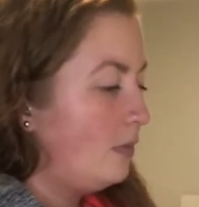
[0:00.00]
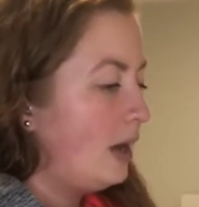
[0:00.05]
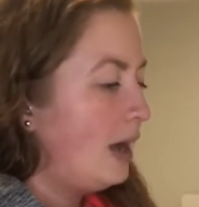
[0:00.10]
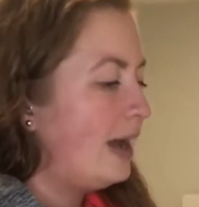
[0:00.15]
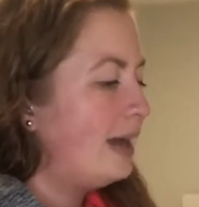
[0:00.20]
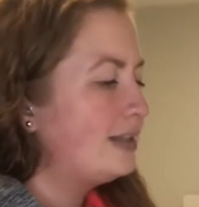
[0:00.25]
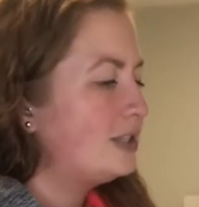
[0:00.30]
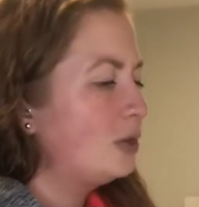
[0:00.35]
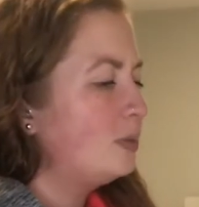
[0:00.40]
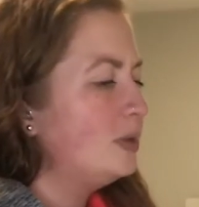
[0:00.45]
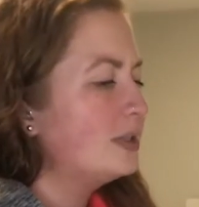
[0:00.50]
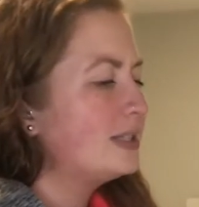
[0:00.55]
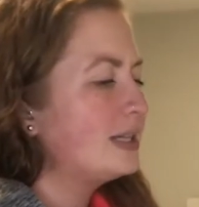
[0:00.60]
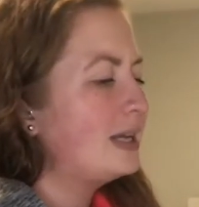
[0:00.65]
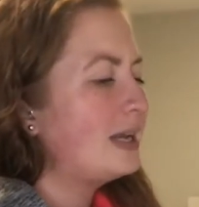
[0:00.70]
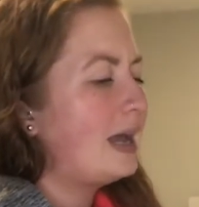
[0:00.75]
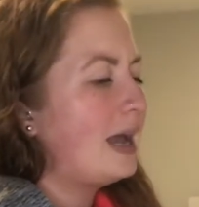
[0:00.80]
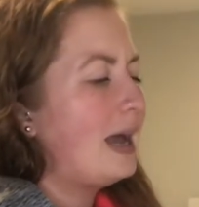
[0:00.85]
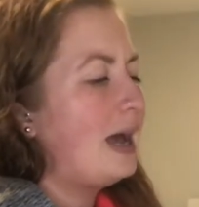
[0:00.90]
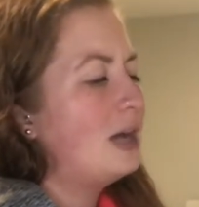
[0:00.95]
It's almost like a,
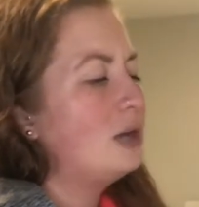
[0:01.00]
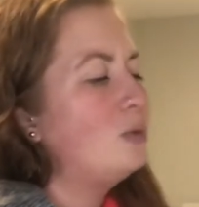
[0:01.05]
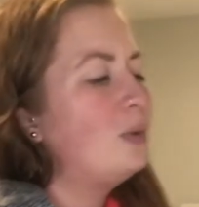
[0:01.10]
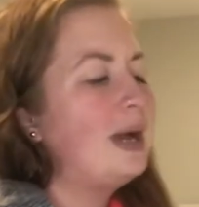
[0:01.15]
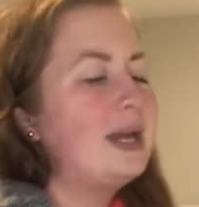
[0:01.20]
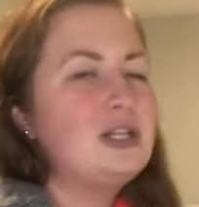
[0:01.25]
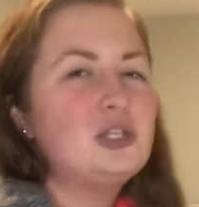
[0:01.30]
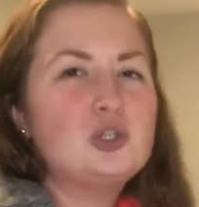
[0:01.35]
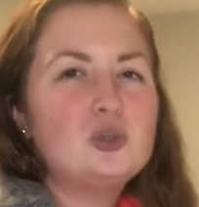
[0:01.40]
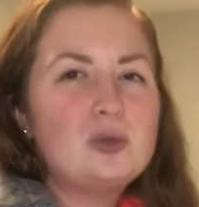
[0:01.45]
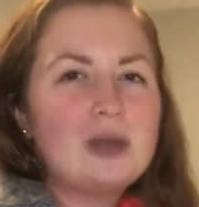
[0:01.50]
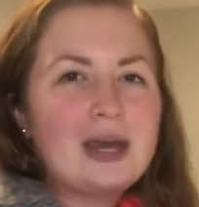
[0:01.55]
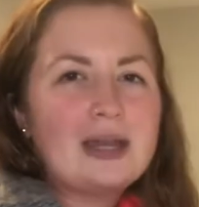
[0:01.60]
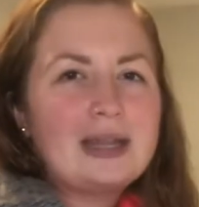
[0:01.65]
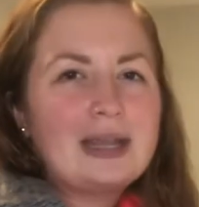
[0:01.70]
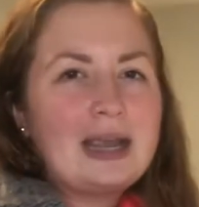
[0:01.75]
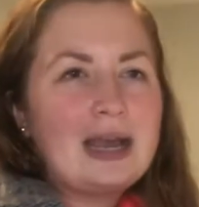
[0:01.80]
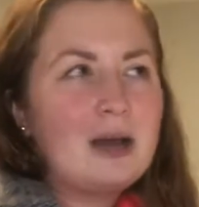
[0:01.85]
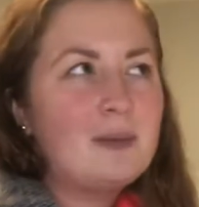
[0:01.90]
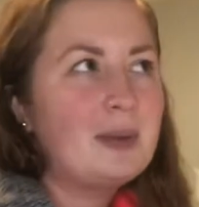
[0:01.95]
how do I do that?
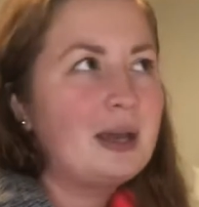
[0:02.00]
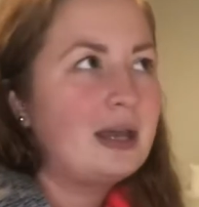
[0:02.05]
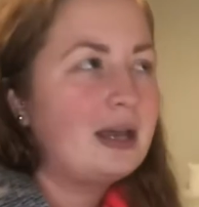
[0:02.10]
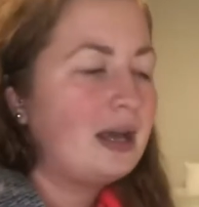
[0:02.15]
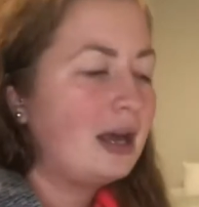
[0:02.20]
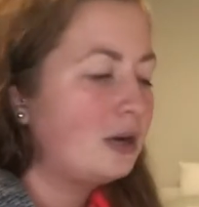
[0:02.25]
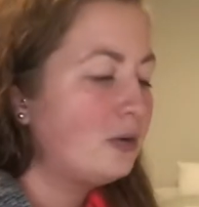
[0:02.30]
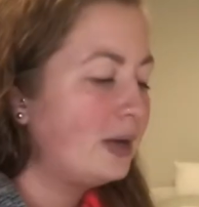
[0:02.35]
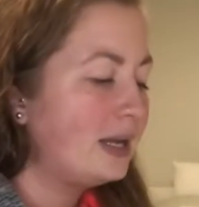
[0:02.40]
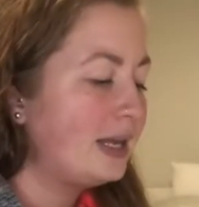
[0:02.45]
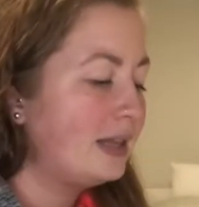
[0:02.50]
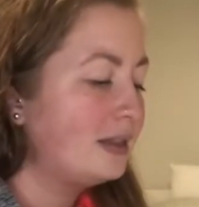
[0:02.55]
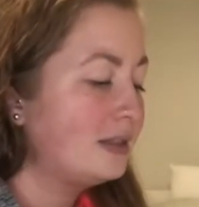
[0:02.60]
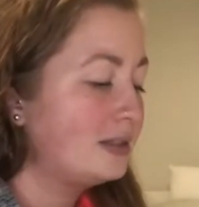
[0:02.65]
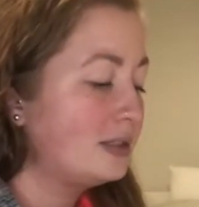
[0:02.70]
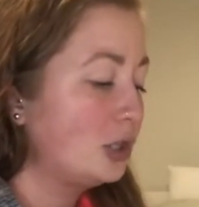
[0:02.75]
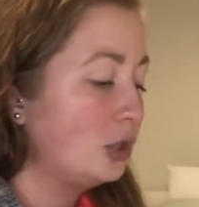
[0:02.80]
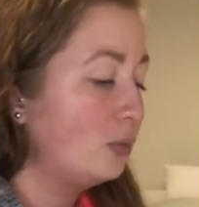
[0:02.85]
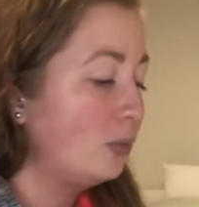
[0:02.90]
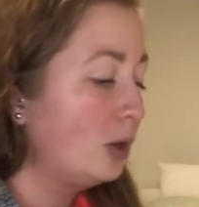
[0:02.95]
Like, how do I get this
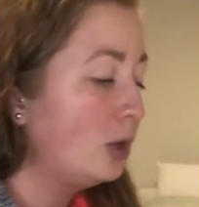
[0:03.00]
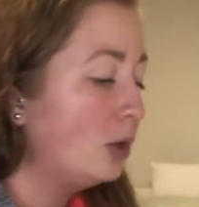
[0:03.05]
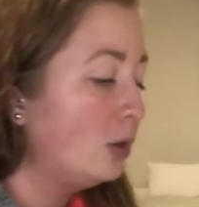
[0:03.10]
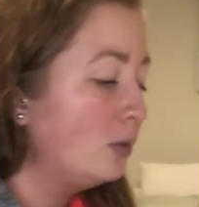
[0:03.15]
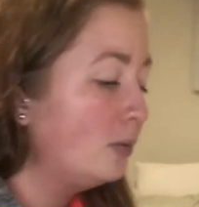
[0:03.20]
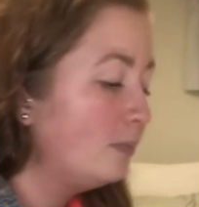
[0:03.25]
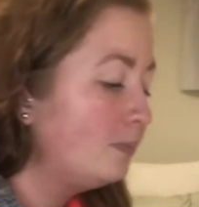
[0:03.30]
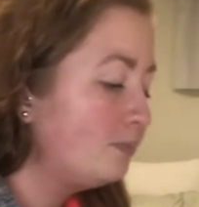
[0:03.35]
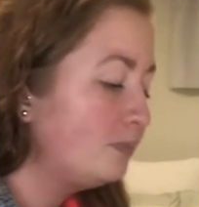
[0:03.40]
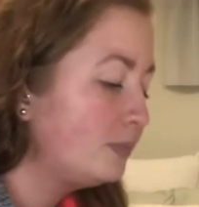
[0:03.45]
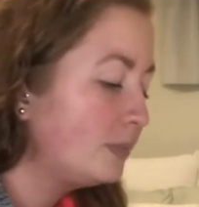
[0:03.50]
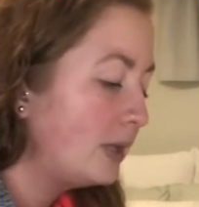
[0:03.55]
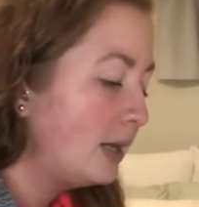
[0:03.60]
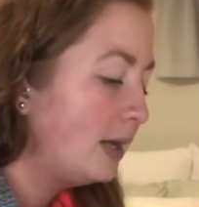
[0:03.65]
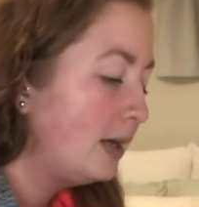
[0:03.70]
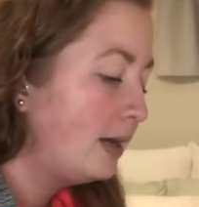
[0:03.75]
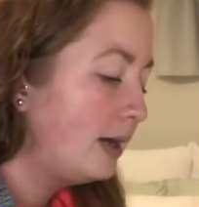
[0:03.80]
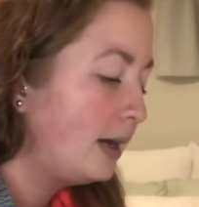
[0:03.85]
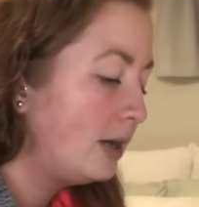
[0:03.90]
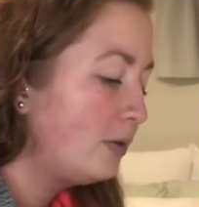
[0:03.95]
to grow?
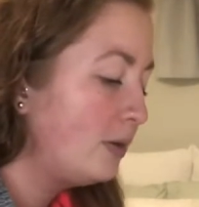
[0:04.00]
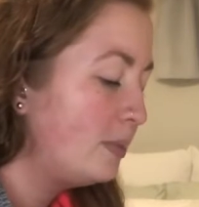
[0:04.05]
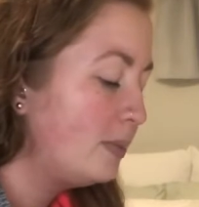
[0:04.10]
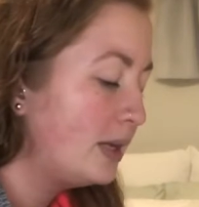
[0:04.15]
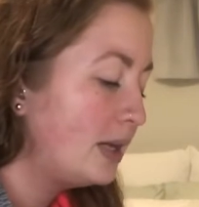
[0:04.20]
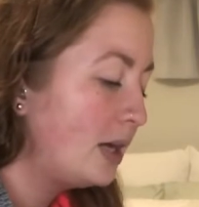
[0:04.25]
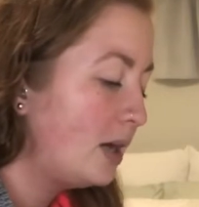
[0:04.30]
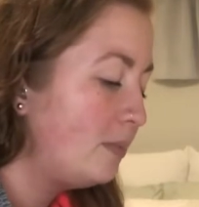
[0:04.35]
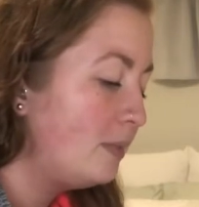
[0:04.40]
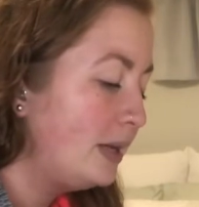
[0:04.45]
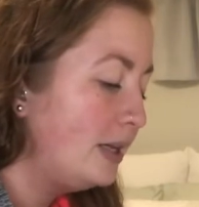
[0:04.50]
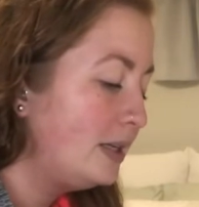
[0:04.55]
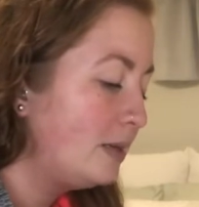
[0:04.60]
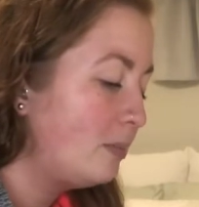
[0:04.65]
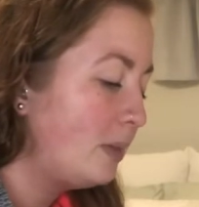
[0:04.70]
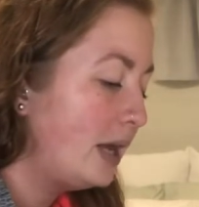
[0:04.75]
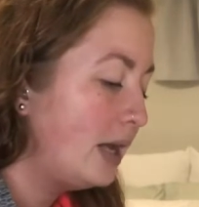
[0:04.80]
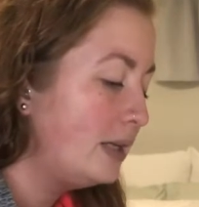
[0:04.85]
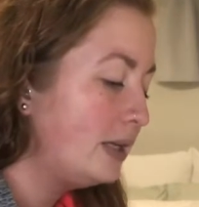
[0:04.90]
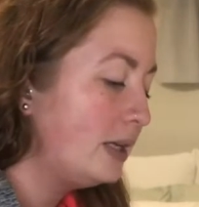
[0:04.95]
How do I become
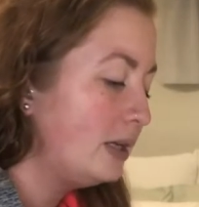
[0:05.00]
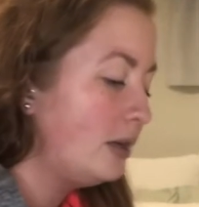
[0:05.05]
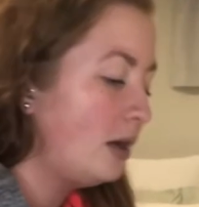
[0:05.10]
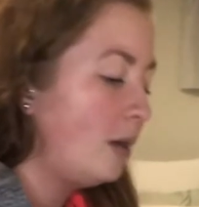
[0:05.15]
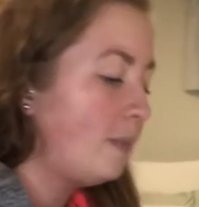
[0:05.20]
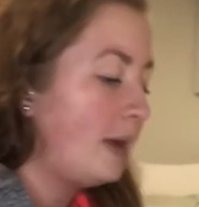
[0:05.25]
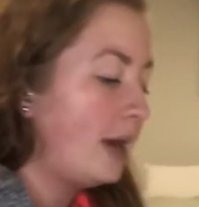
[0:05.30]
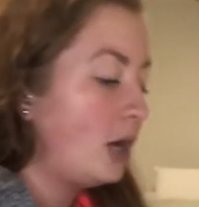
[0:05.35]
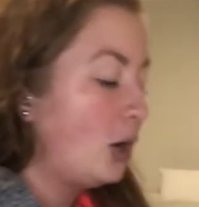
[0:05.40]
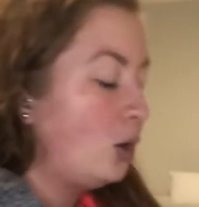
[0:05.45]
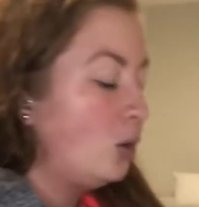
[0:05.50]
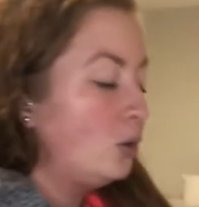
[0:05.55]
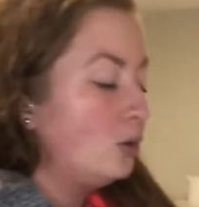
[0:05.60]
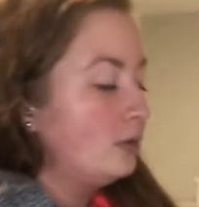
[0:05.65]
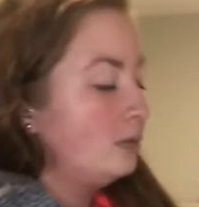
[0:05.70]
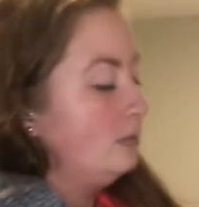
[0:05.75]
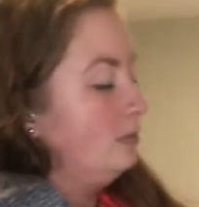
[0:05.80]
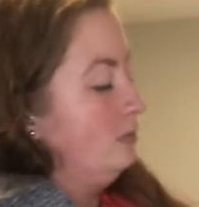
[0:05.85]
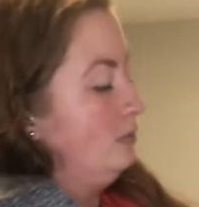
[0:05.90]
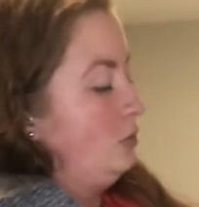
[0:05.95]
independent on my
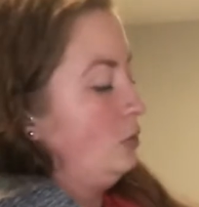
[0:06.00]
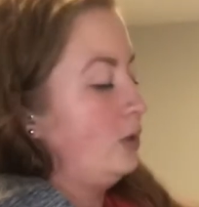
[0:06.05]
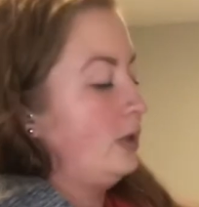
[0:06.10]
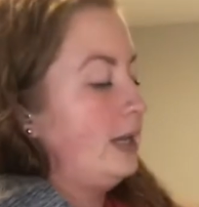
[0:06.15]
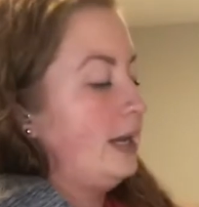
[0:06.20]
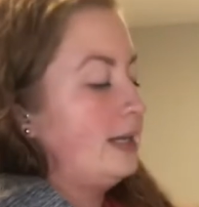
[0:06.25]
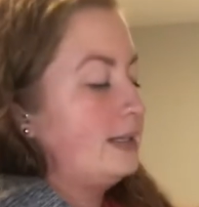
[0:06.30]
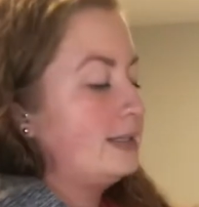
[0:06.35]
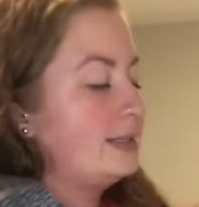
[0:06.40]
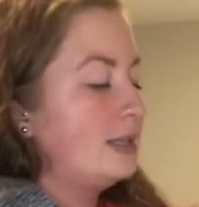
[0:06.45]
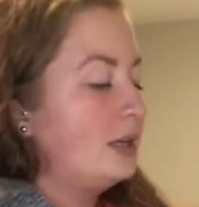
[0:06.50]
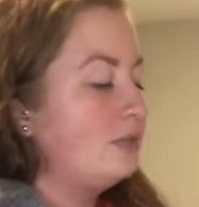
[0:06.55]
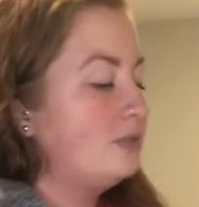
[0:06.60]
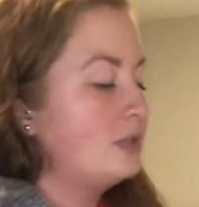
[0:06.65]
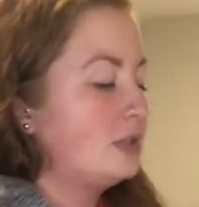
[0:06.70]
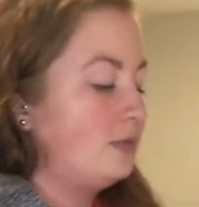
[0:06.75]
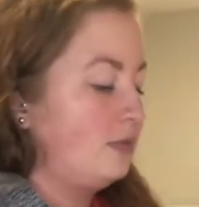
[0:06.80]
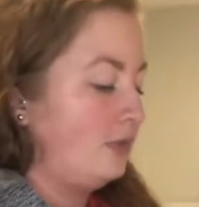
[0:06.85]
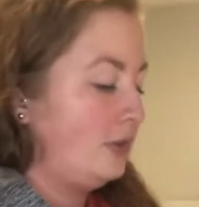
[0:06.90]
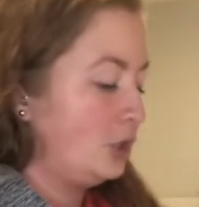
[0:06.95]
own, or like
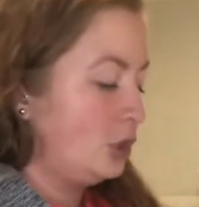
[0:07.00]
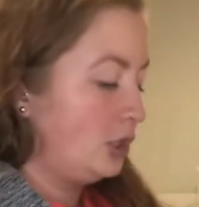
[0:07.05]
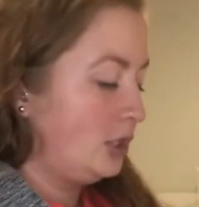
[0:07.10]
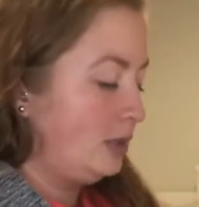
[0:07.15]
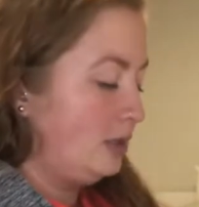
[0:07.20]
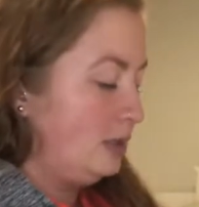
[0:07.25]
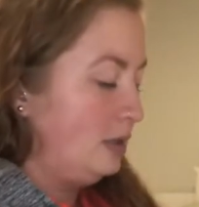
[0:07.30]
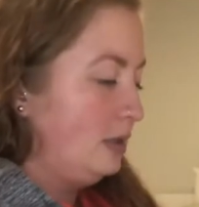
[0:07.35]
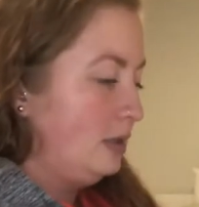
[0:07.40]
self-sufficient?